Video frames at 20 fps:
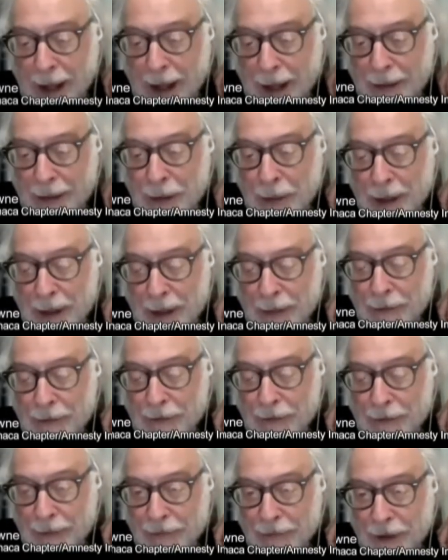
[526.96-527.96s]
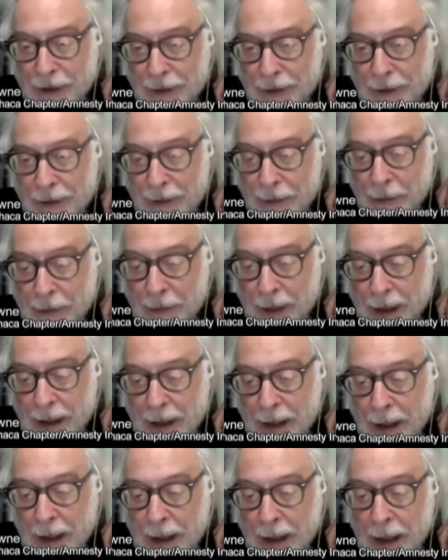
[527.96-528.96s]
Glad to hear the reference to the
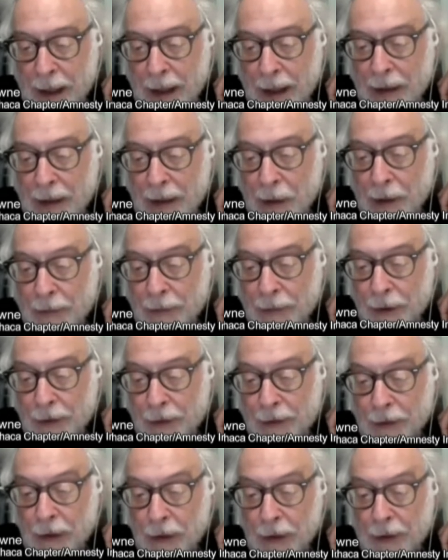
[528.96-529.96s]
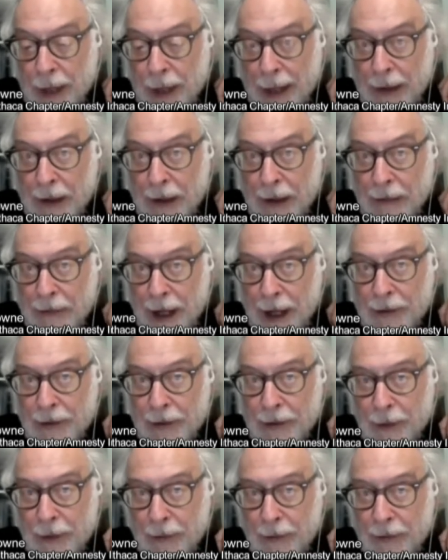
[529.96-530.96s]
Universal
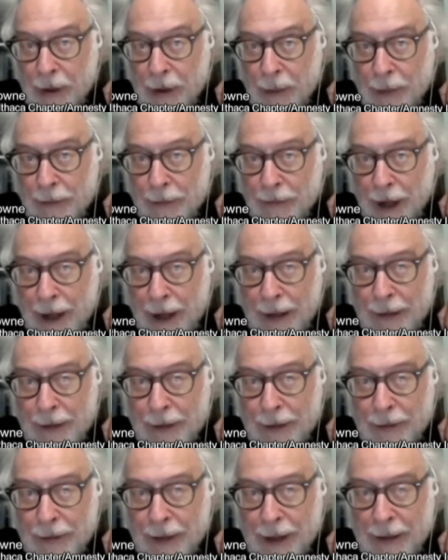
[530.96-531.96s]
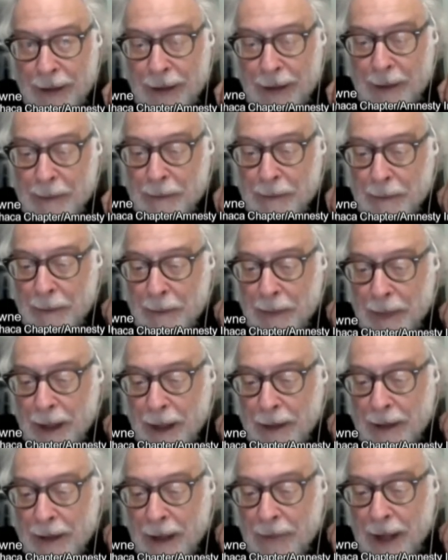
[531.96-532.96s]
Declaration of Human Rights,
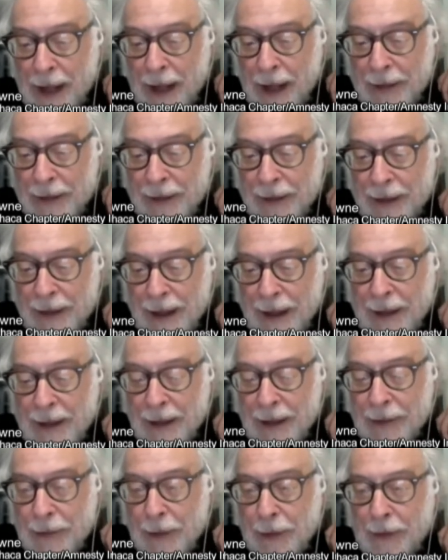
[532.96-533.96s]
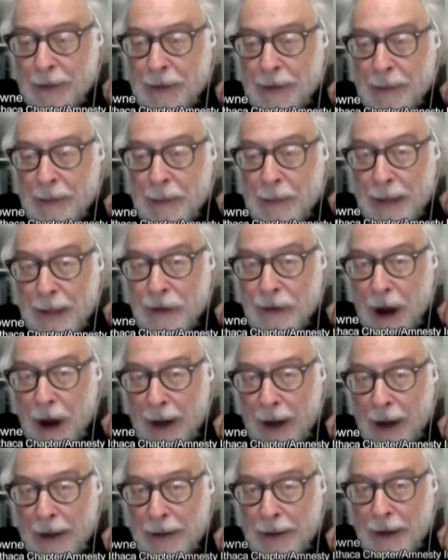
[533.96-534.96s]
that is sort of the
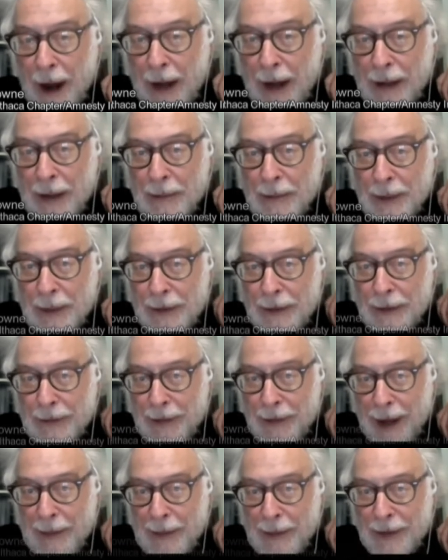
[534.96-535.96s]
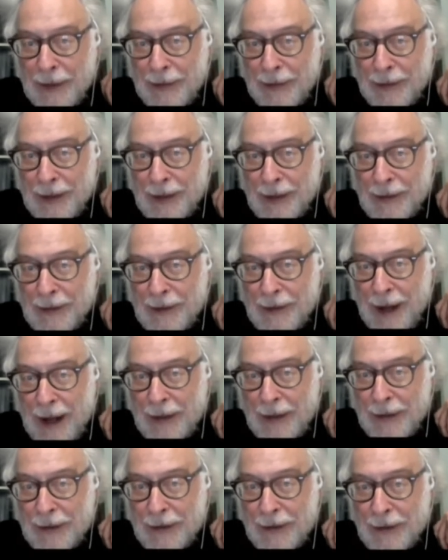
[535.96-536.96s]
bedrock document of Amnesty
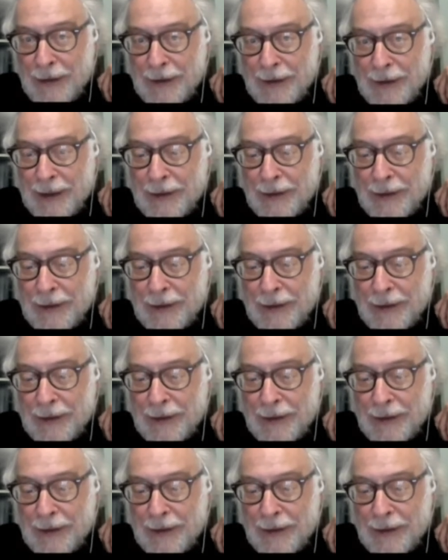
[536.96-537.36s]
International.